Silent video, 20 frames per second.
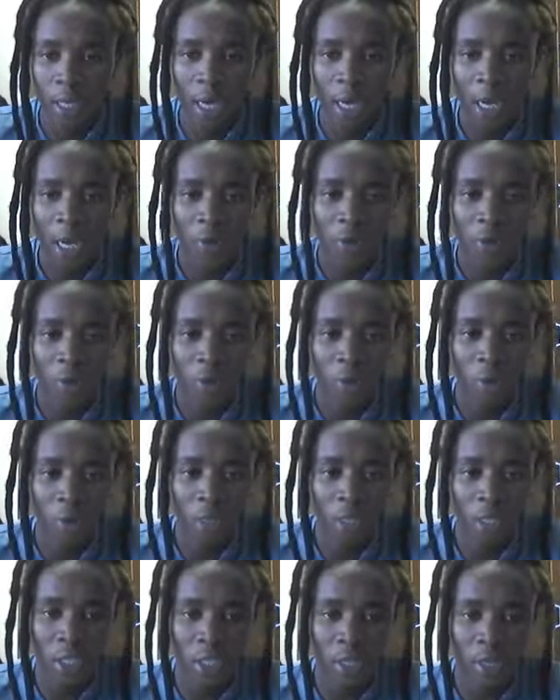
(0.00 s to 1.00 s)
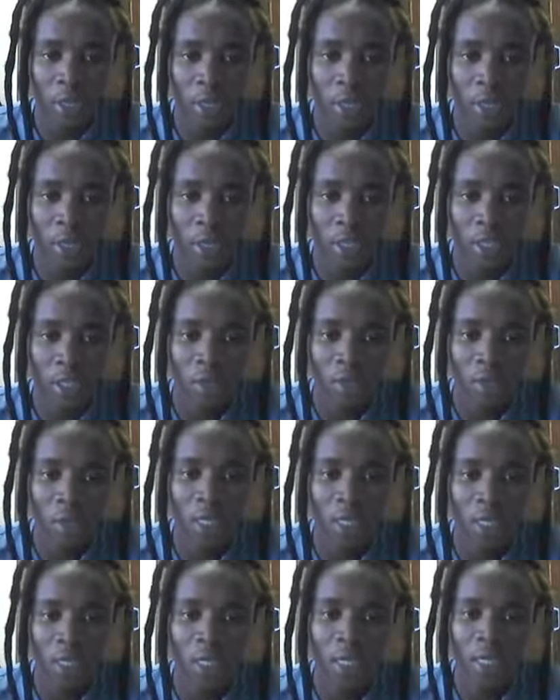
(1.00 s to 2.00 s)
now demolished Sophiatown,
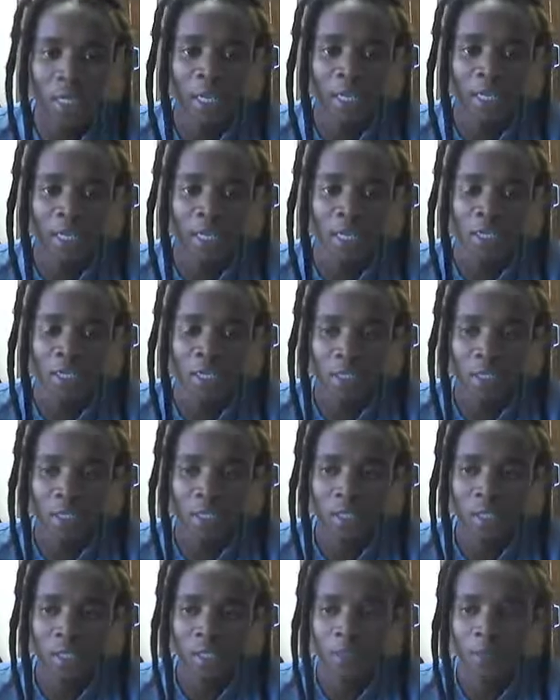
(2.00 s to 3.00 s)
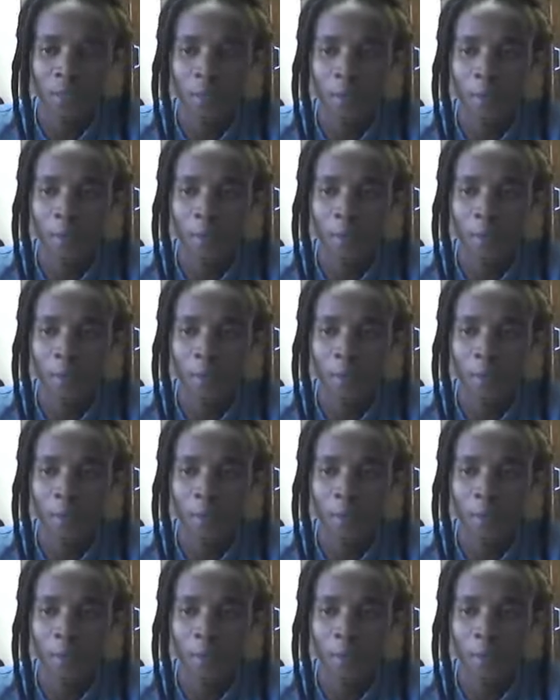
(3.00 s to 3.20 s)
in the 1960s.